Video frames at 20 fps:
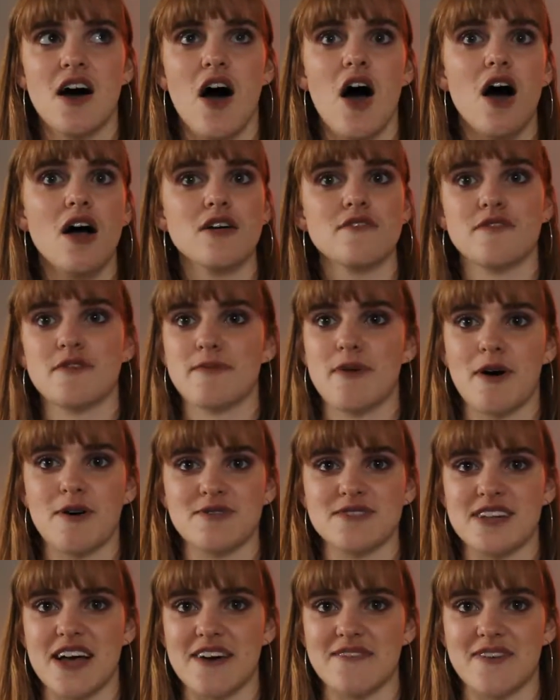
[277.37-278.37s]
all of her
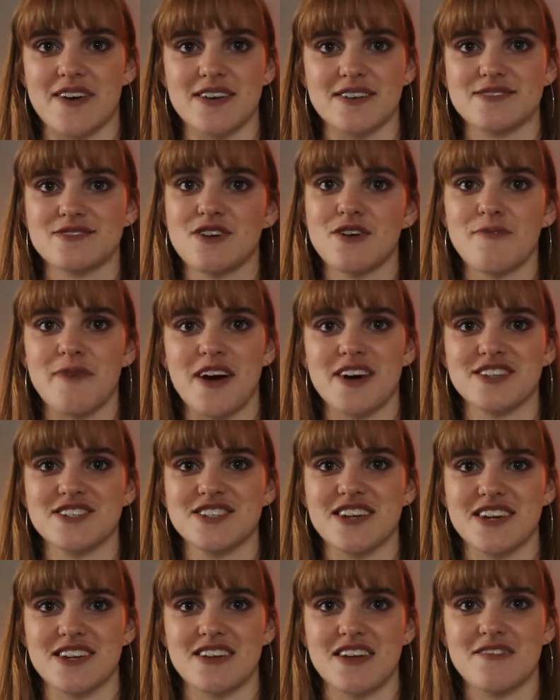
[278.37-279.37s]
posts have, like, so
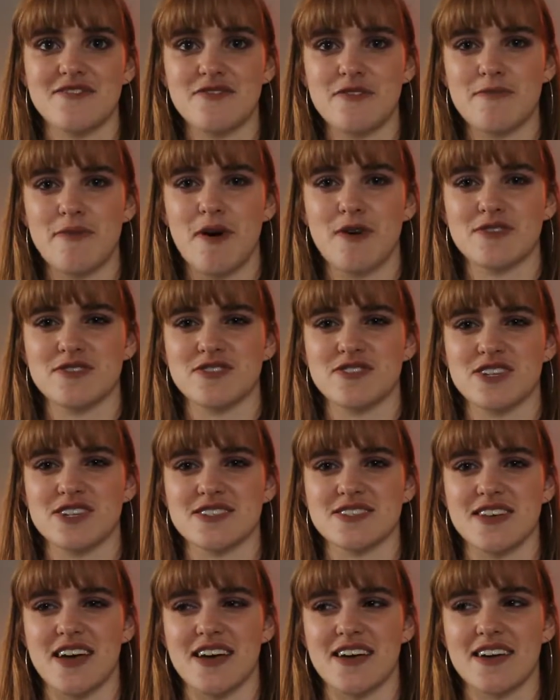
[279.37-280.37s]
much. Like, none of the posts are
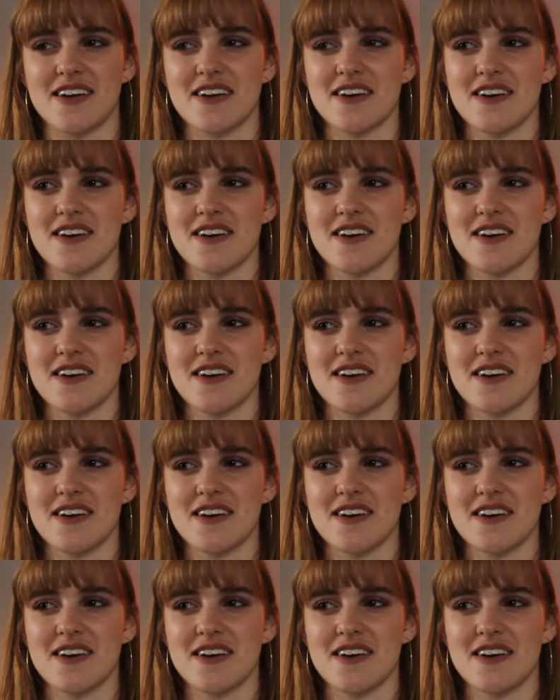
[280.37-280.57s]
just, like,